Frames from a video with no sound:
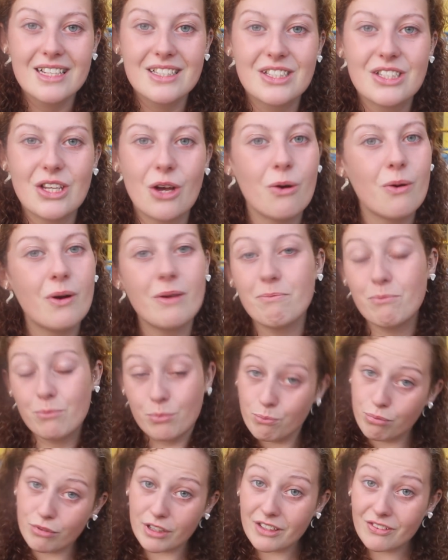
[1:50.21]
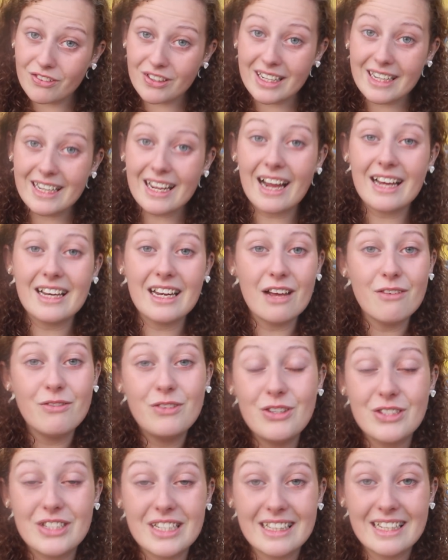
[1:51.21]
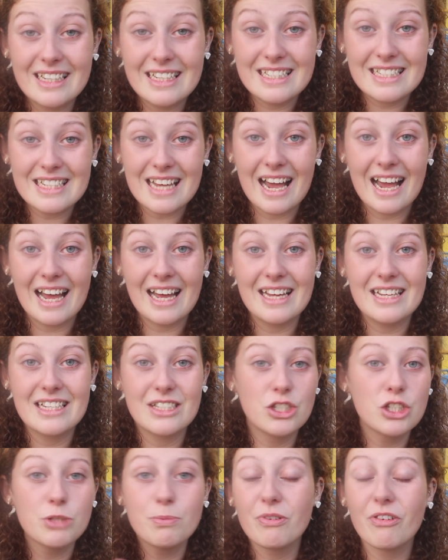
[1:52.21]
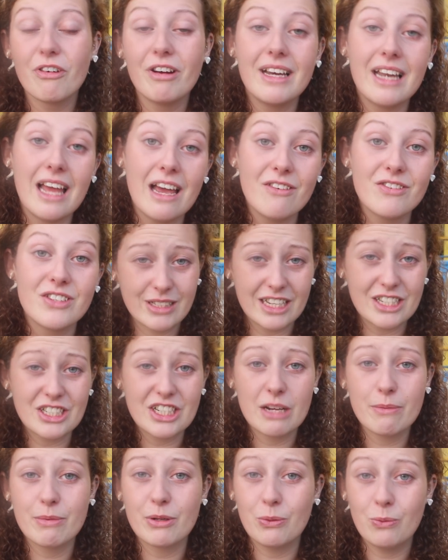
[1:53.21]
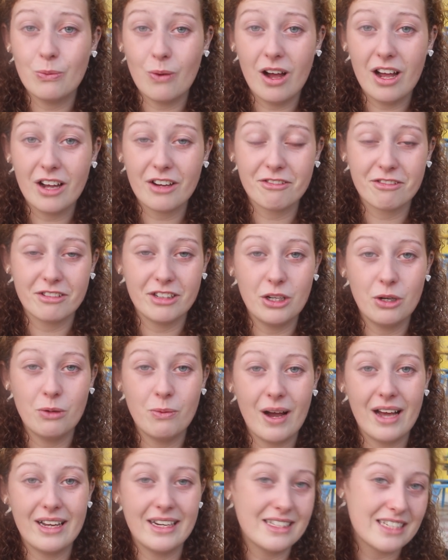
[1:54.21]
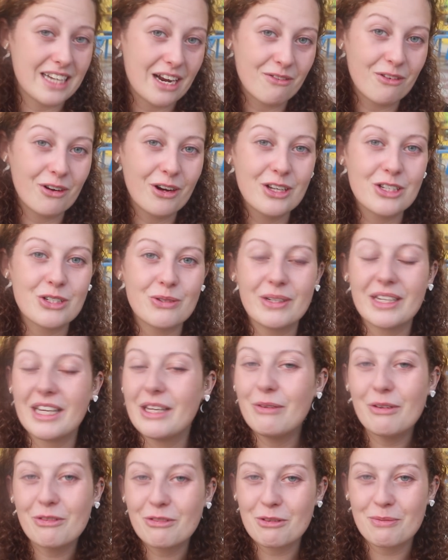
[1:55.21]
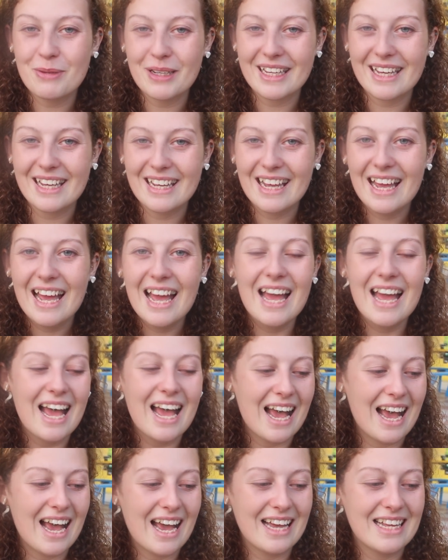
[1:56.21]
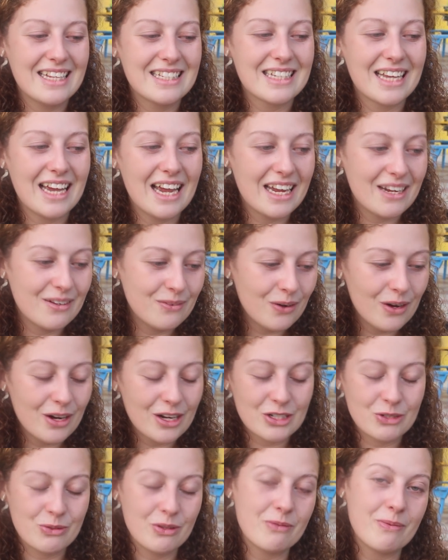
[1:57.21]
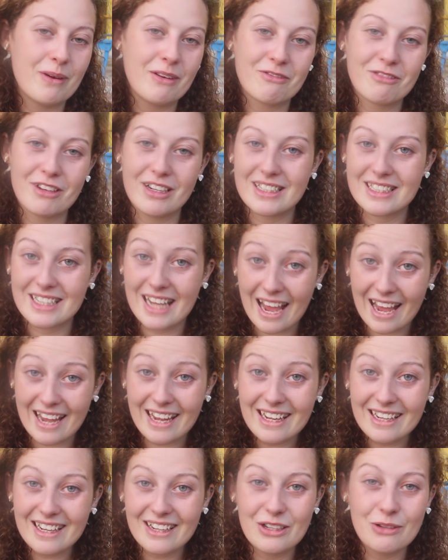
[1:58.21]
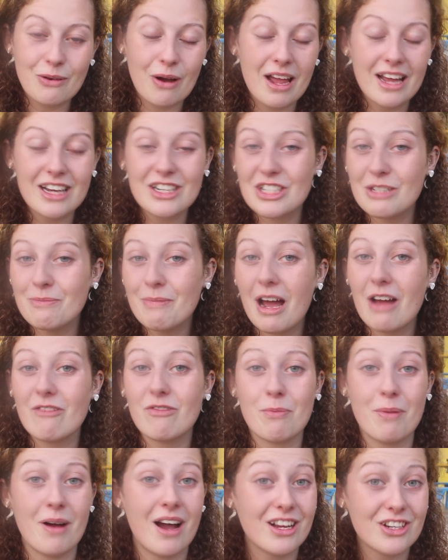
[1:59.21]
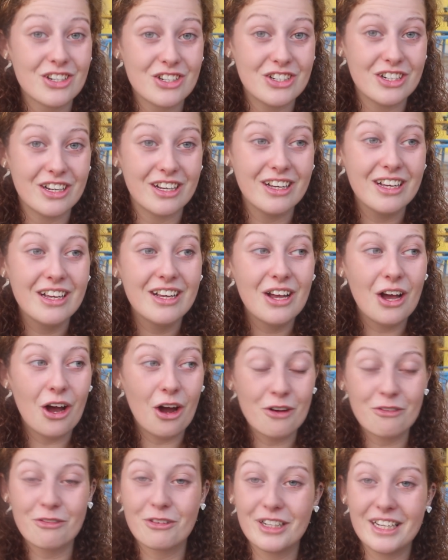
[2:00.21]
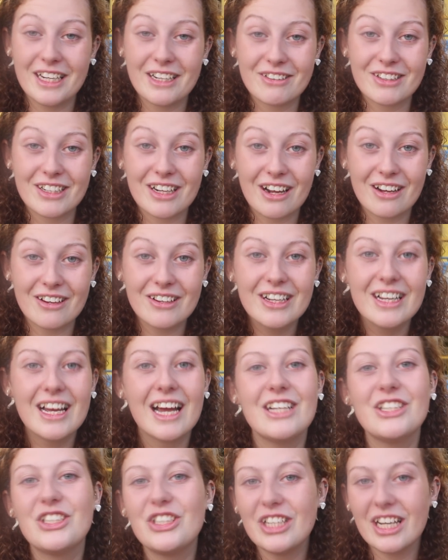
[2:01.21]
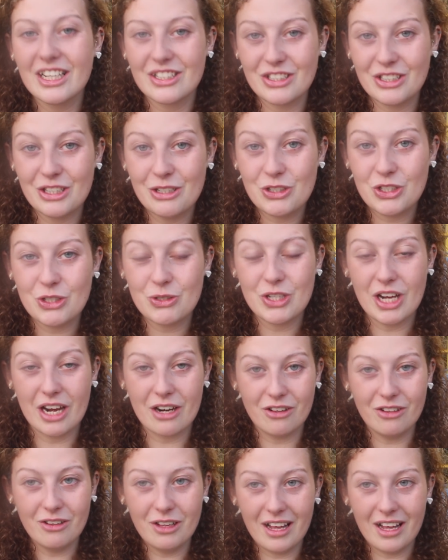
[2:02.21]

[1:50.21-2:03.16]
So briefly, I left New Zealand, and just before I left I was actually able to work for a little while in Tauranga doing kiwi fruit picking, and I worked with my friend Kay, who I actually met at Vipassana over a year ago, and she has a YouTube channel.